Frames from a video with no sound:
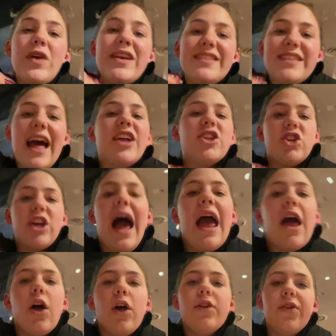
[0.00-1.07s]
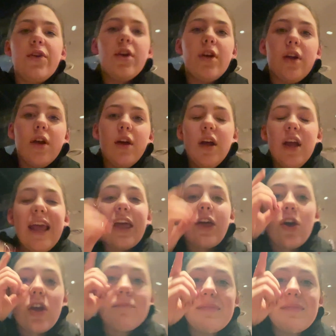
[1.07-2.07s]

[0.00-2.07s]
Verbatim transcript: is that child? It could